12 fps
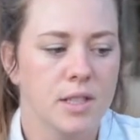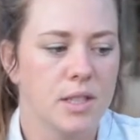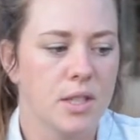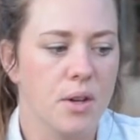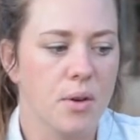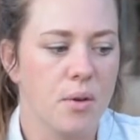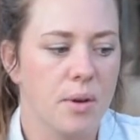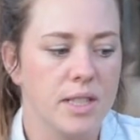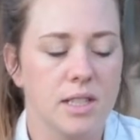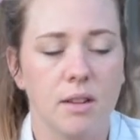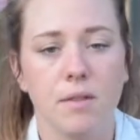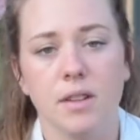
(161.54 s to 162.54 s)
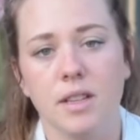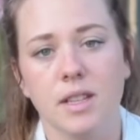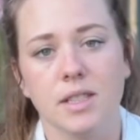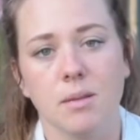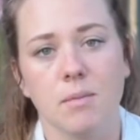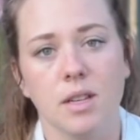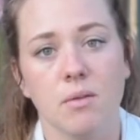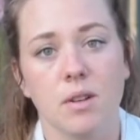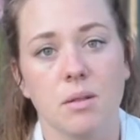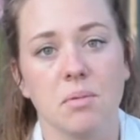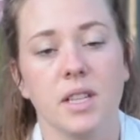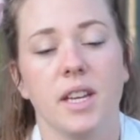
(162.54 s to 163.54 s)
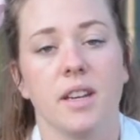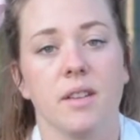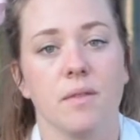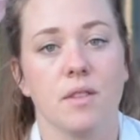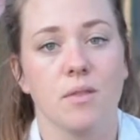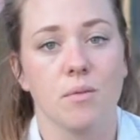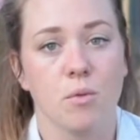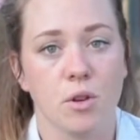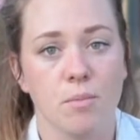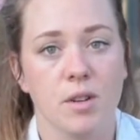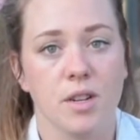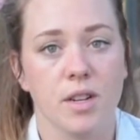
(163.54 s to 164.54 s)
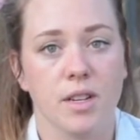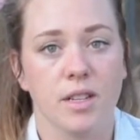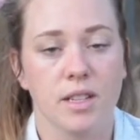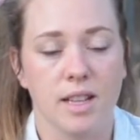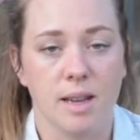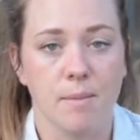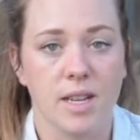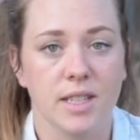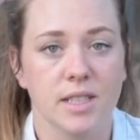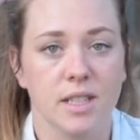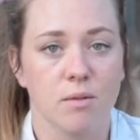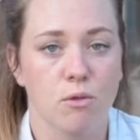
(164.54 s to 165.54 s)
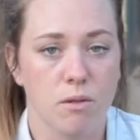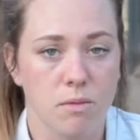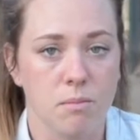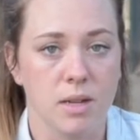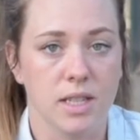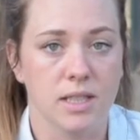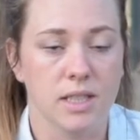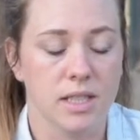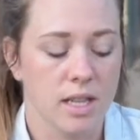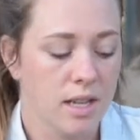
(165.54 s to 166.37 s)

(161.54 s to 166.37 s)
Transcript: So it's definitely something you want to plant for the warmer climates, your warmer months.